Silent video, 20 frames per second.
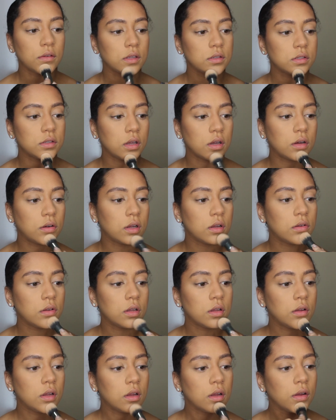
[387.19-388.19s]
So
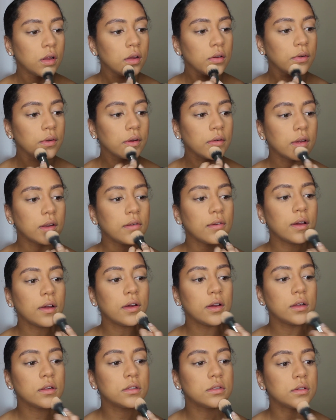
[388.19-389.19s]
we're going to
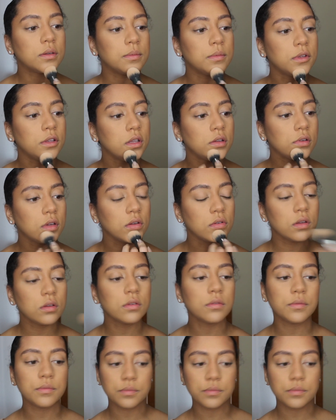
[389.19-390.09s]
add some here,